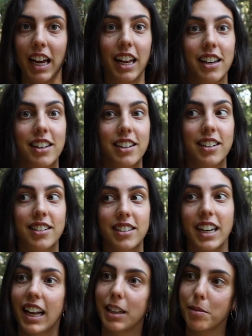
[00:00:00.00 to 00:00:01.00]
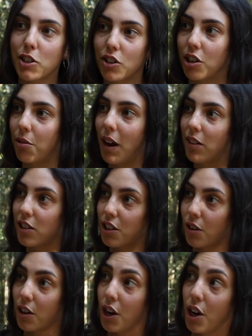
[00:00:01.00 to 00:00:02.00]
And yeah, let me show you around.
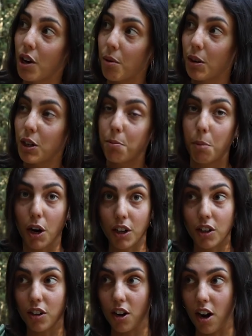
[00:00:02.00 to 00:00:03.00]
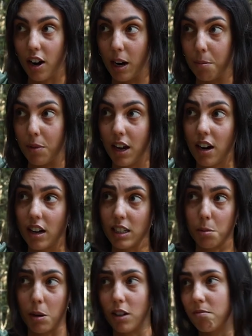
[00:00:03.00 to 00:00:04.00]
So when you park your car up there,
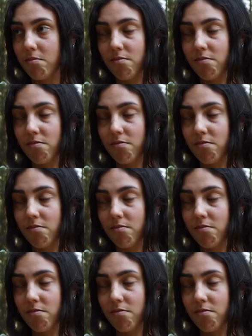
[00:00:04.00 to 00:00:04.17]
it's about a